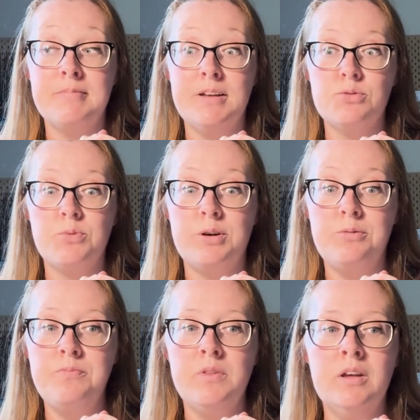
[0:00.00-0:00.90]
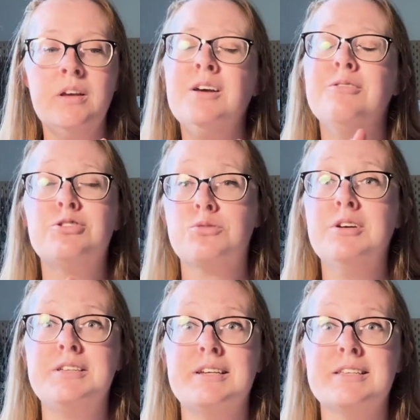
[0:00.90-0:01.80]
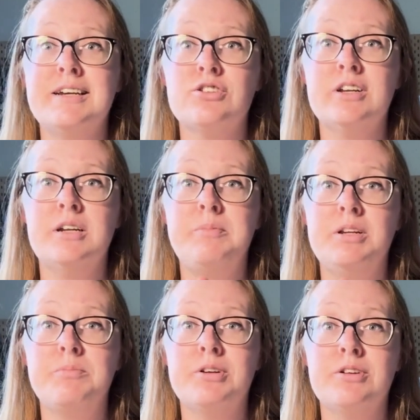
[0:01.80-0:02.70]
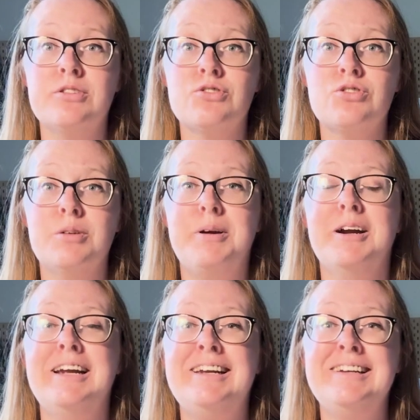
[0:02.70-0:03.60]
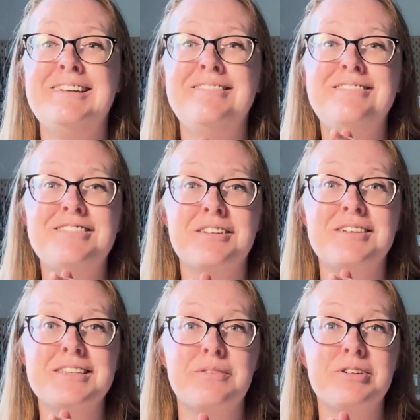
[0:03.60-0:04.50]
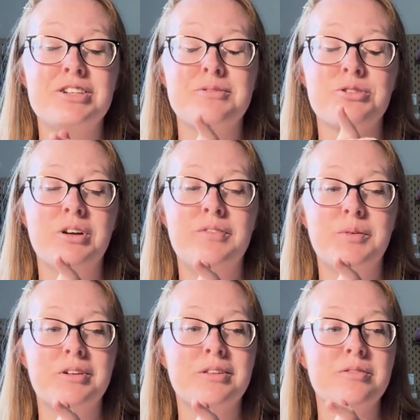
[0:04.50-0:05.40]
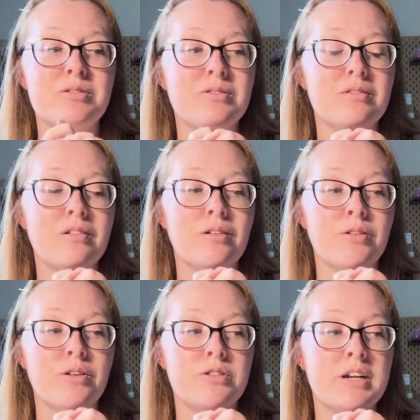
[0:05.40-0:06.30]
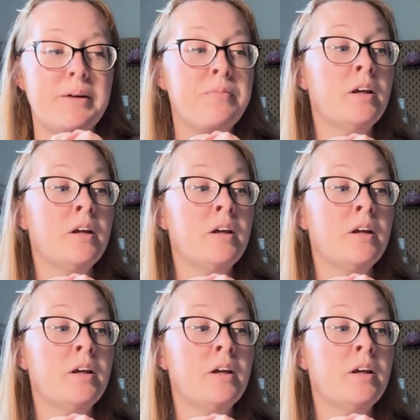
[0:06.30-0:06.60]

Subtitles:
as well, which is crazy because I actually had a peanut butter and strawberry jelly sandwich. I was craving one of those earlier today.